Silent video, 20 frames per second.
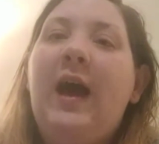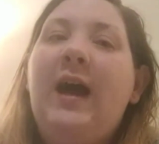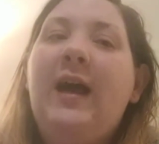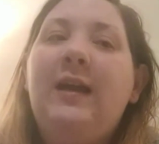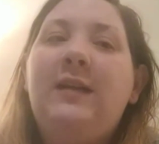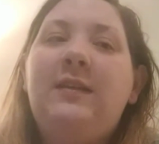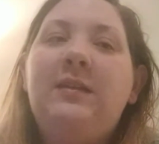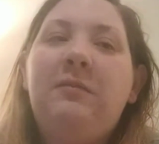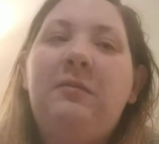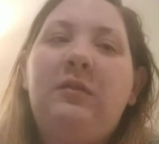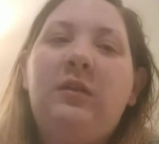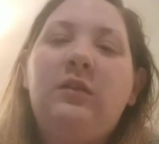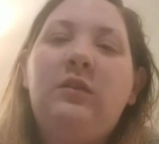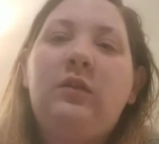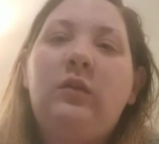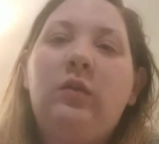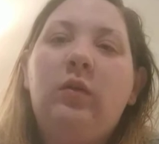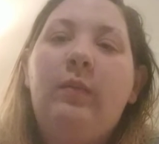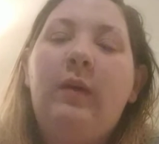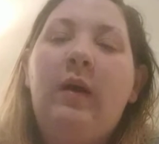I typically
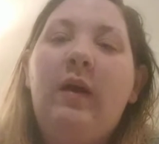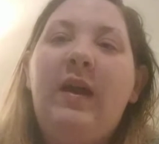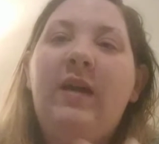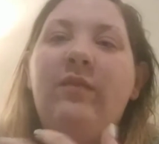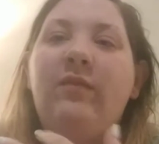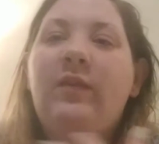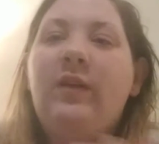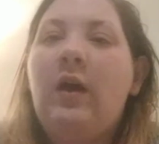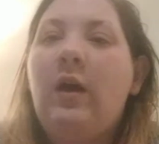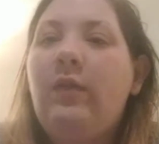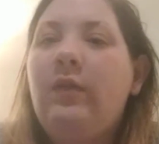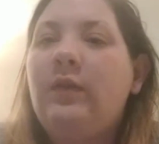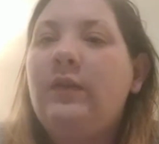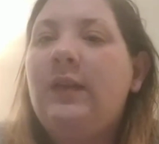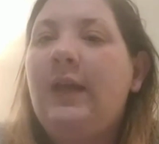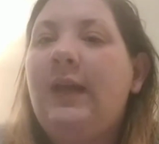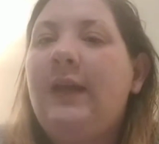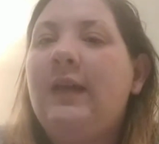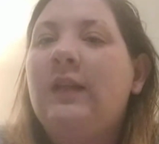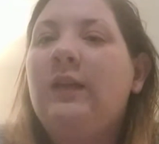do about every other day,